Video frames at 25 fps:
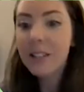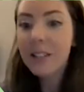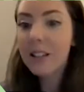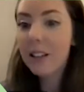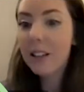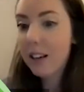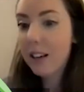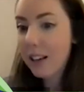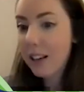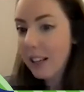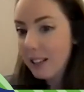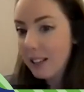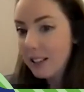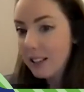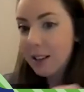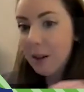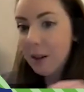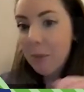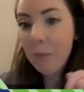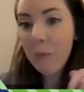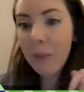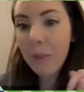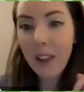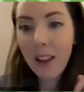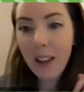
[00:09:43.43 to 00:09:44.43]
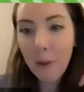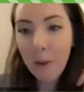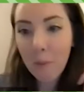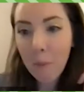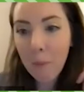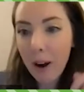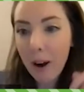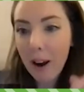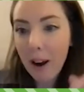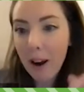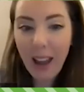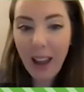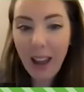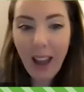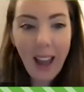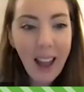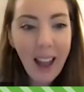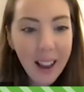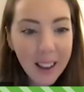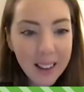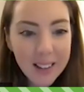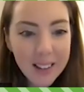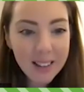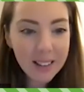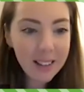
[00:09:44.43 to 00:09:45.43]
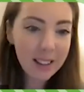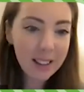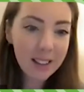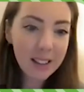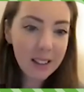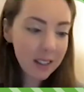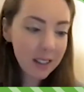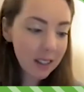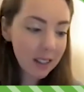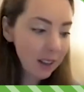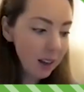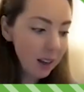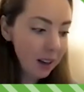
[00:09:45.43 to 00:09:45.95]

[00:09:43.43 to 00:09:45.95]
to clean something. A mic, excellent.